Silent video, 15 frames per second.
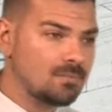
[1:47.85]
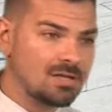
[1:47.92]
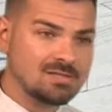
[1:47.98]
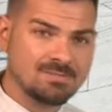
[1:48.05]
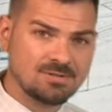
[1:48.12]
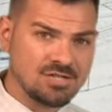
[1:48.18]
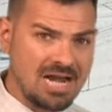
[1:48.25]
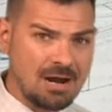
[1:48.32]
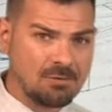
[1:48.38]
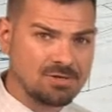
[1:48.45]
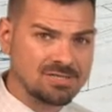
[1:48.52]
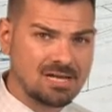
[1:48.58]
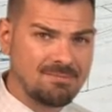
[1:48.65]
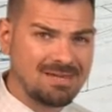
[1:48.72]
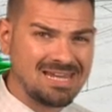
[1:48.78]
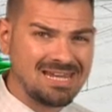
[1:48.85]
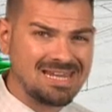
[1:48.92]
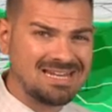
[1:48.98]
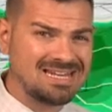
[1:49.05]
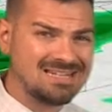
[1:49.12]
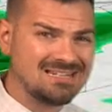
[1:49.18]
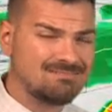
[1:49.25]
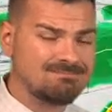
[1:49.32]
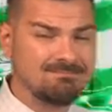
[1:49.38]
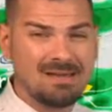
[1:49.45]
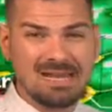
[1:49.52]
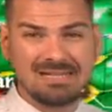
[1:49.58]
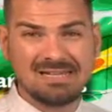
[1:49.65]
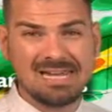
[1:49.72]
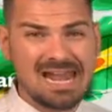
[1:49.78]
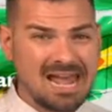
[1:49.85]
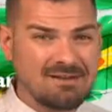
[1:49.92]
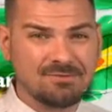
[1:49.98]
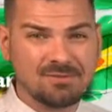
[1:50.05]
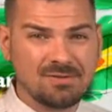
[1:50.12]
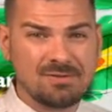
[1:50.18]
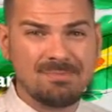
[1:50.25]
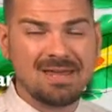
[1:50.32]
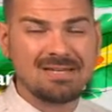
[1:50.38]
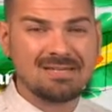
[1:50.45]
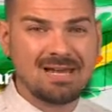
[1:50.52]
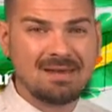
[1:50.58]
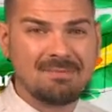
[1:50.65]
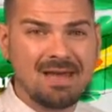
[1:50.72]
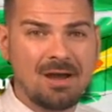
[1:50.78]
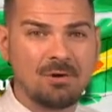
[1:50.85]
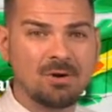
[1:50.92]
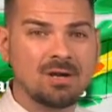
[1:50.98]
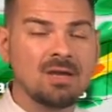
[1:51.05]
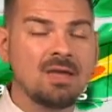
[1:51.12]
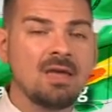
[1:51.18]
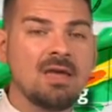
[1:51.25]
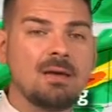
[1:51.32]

Some showers coming in mainly after the bedtime hour,